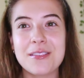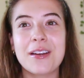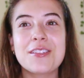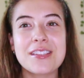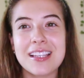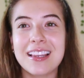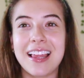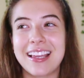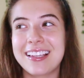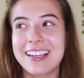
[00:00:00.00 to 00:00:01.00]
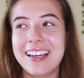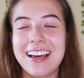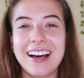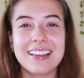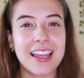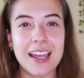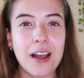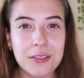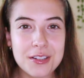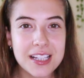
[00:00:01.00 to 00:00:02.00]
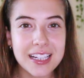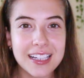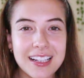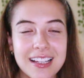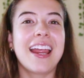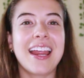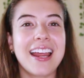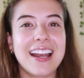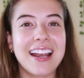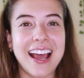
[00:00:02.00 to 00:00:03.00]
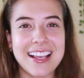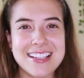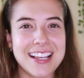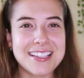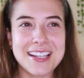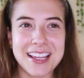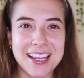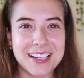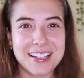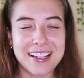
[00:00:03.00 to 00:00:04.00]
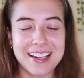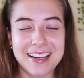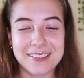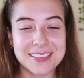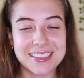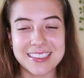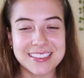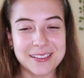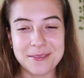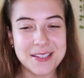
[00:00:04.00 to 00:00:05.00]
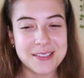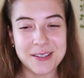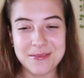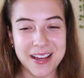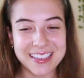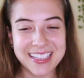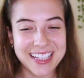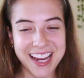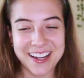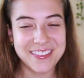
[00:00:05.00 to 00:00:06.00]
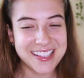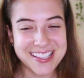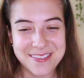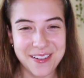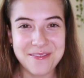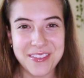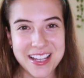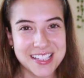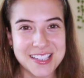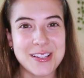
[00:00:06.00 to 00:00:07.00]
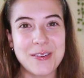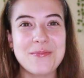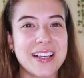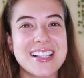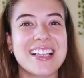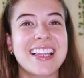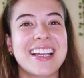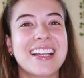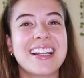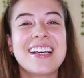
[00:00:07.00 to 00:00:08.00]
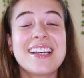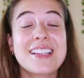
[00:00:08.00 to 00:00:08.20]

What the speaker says: So I just did like a layout routine, and I sent it in, and I was like, this is gonna be so bad. They can't even see my face, it's so pixelated.